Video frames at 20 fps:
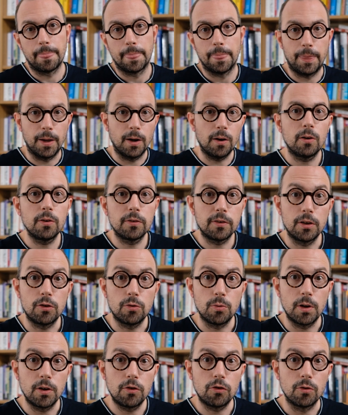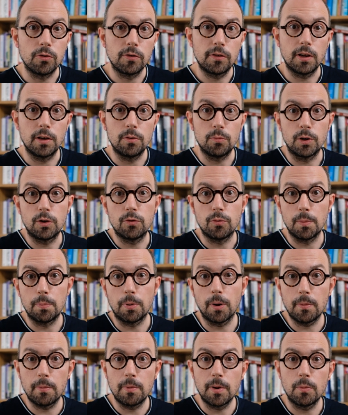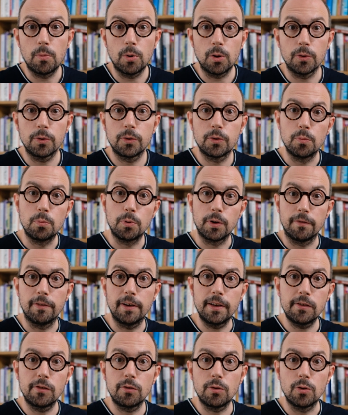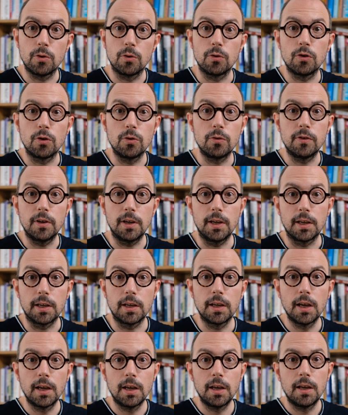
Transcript: There are situations in which we probably want to prevent students using